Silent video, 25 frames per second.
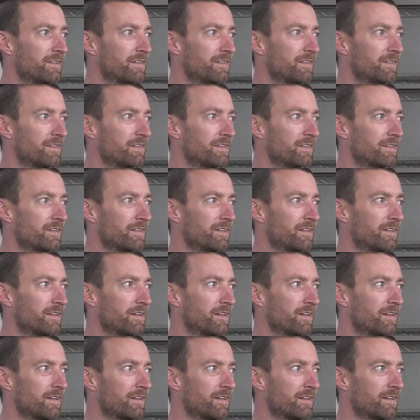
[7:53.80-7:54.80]

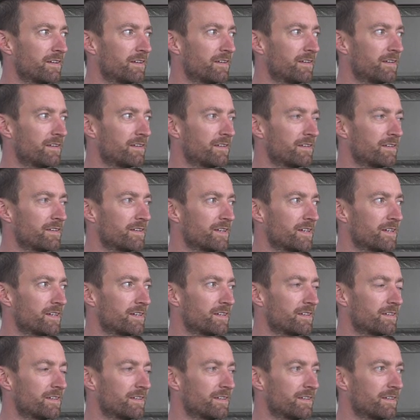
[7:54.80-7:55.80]

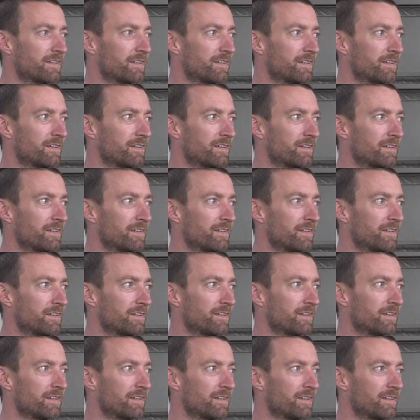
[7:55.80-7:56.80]

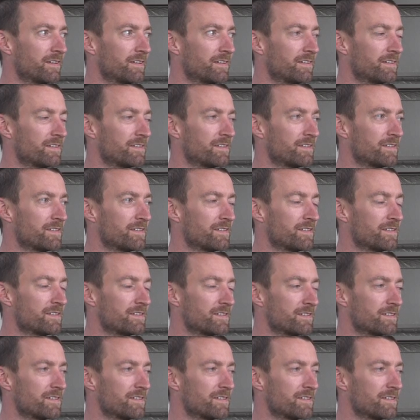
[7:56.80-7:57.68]
[no speech]